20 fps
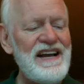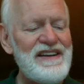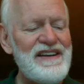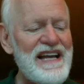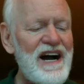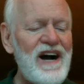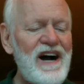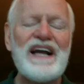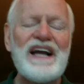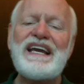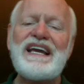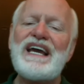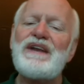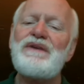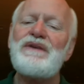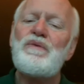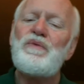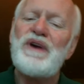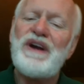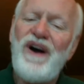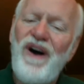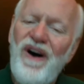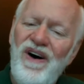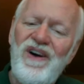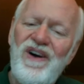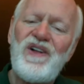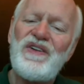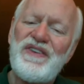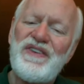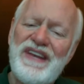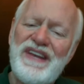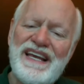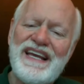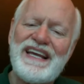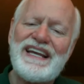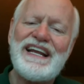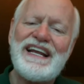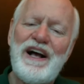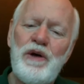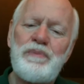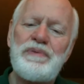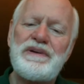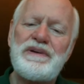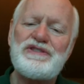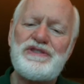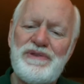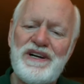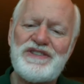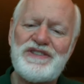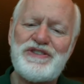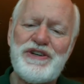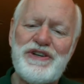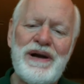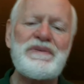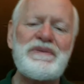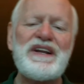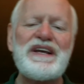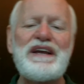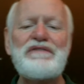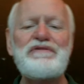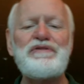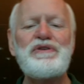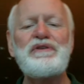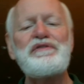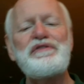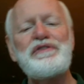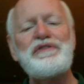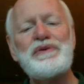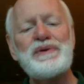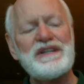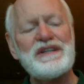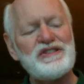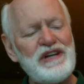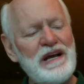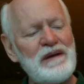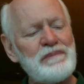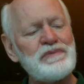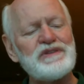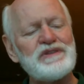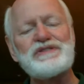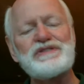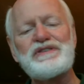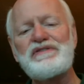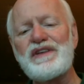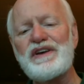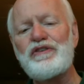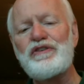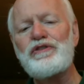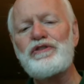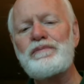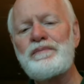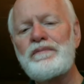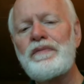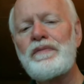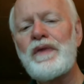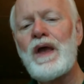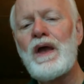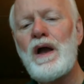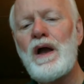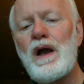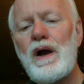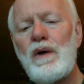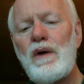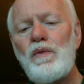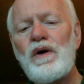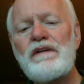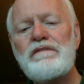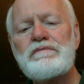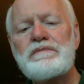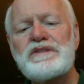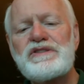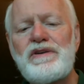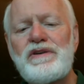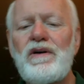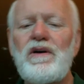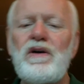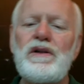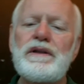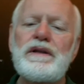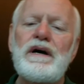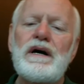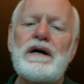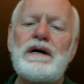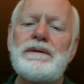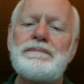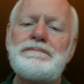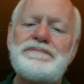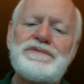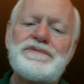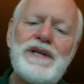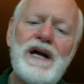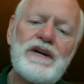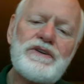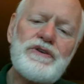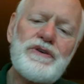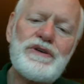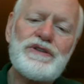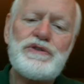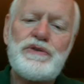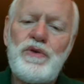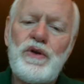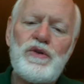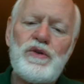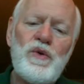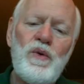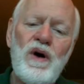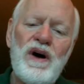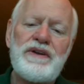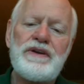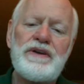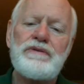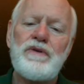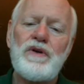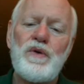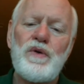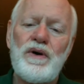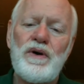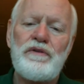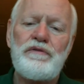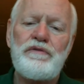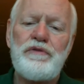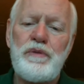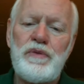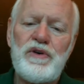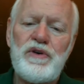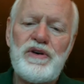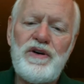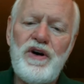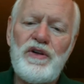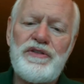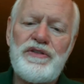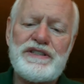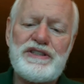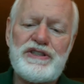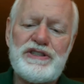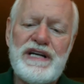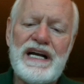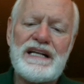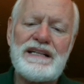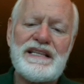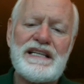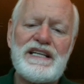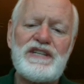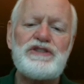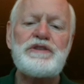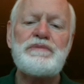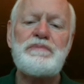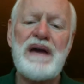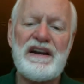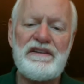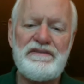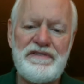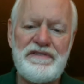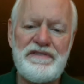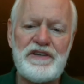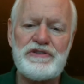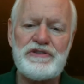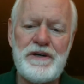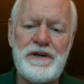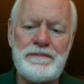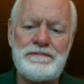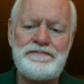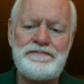Now, again, we all need help and structure. I'm going to give you a few examples of this. One of them is called, Dr. Atul Gawande wrote a wonderful book called The Checklist Manifesto.